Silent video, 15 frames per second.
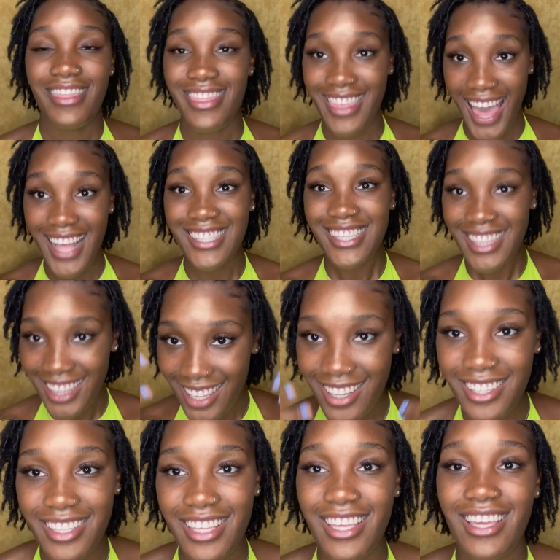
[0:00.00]
That's
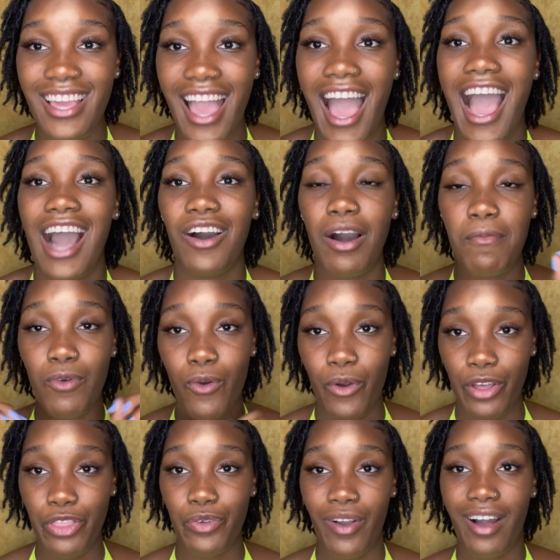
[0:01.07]
literally how I'm
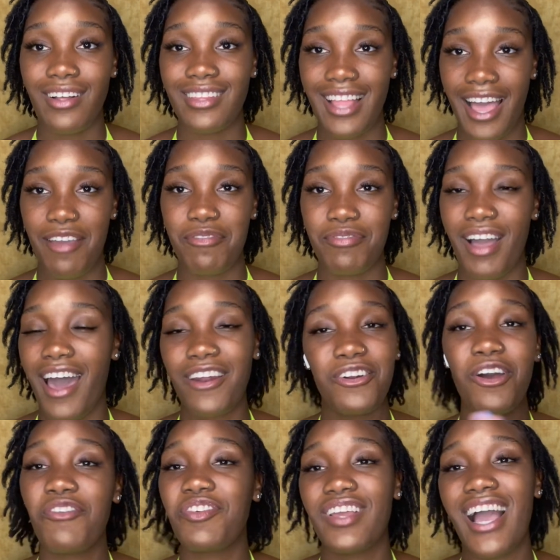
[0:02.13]
going throughout life. I don't
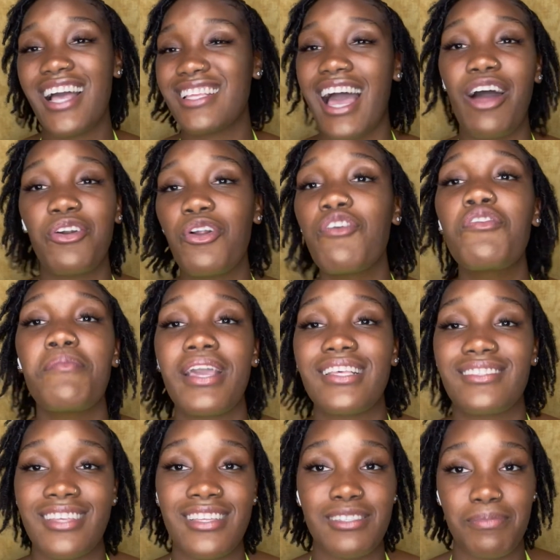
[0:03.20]
know if it
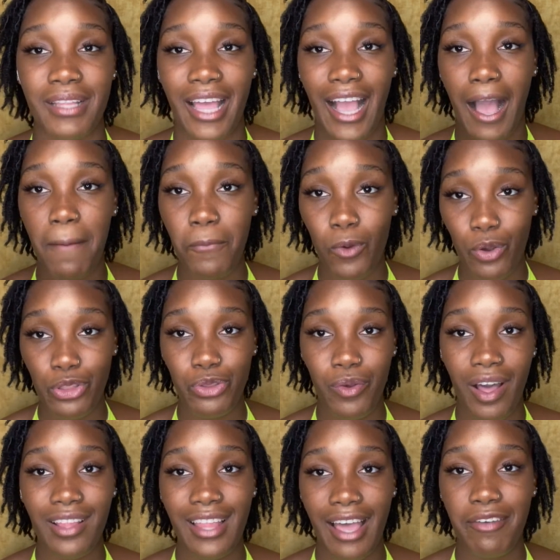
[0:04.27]
makes sense, but, like, I'm going
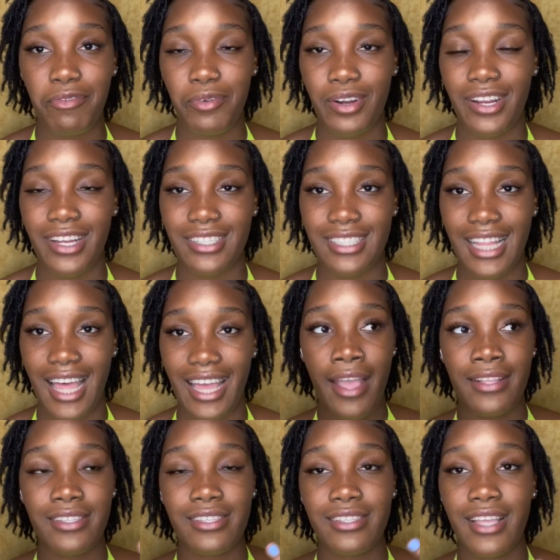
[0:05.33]
throughout life, whereas, like,
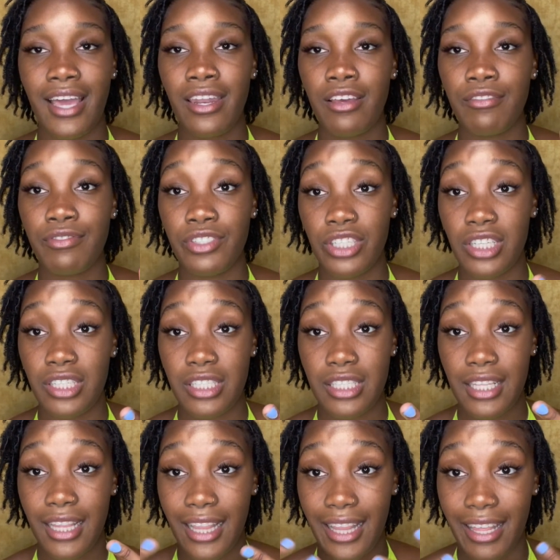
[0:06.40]
instead of
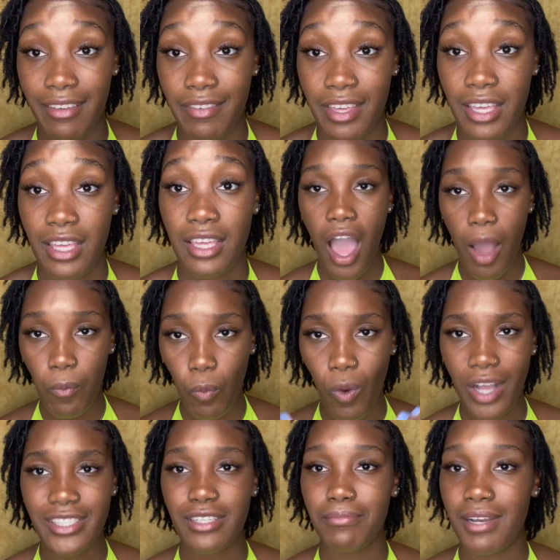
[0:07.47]
just living, I'm
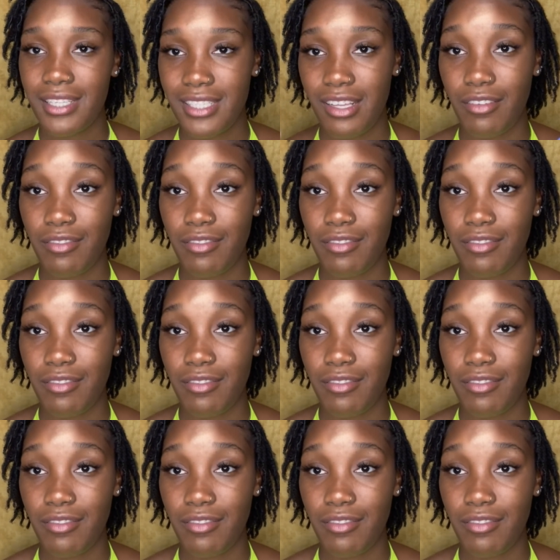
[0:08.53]
watching myself